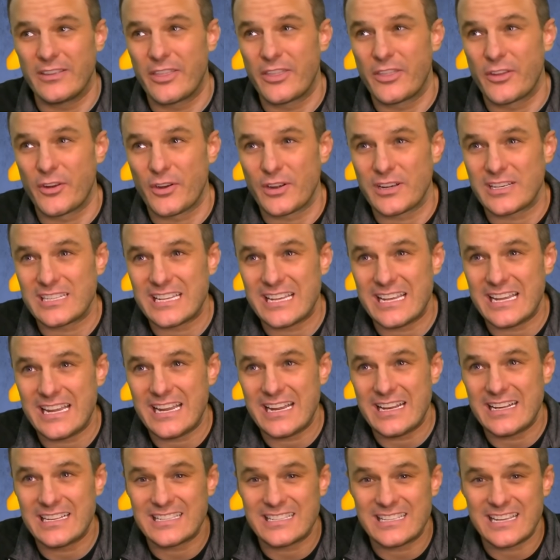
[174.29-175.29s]

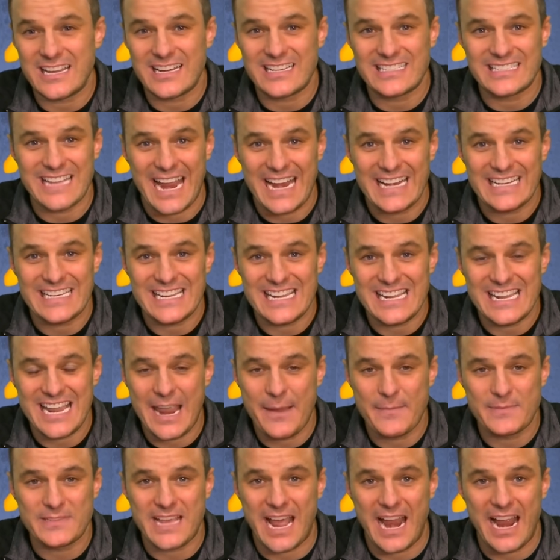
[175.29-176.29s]
13, 6, 19
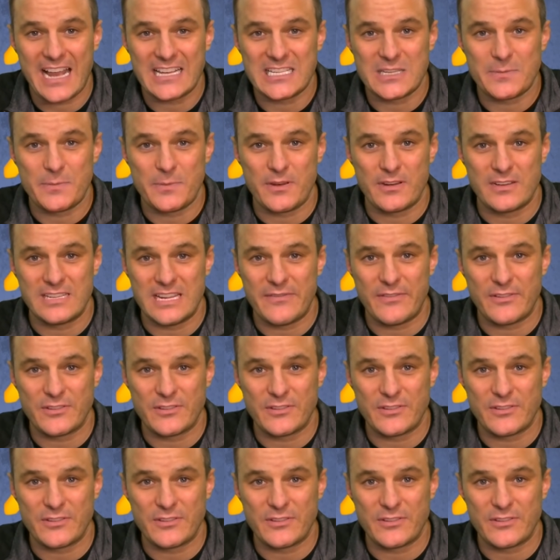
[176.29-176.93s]
games Gattis has been